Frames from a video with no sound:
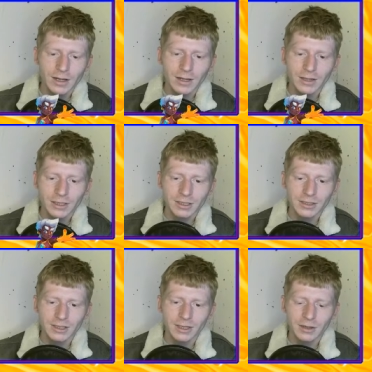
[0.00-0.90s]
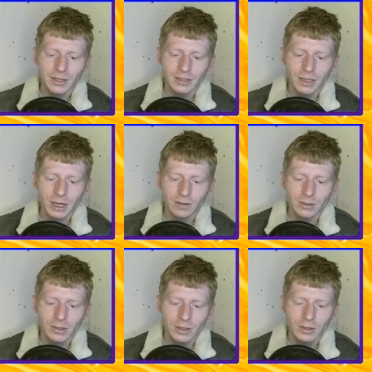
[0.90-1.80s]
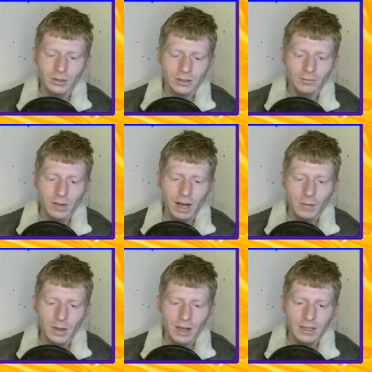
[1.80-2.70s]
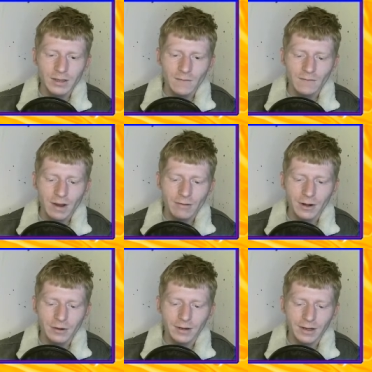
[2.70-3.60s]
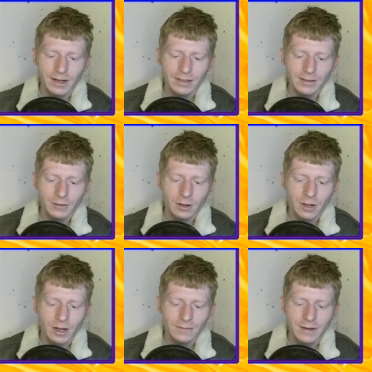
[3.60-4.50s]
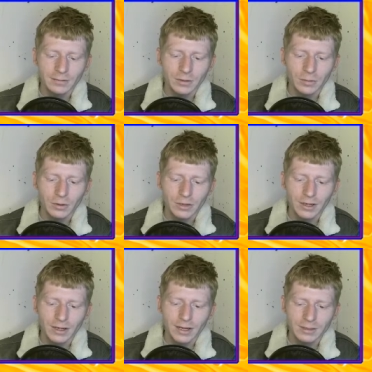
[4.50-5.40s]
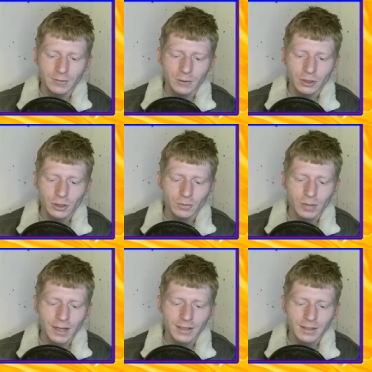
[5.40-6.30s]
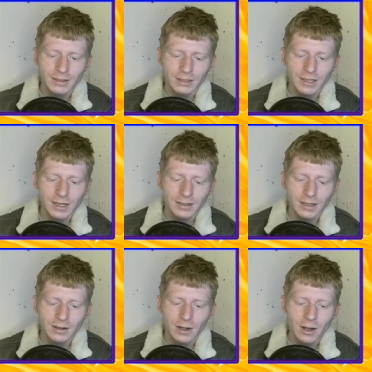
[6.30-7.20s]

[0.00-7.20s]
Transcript: And as you can see, the Shaman spam is very annoying, guys. I've got a half an empty board here, guys. We've got two Blade Dancers connected.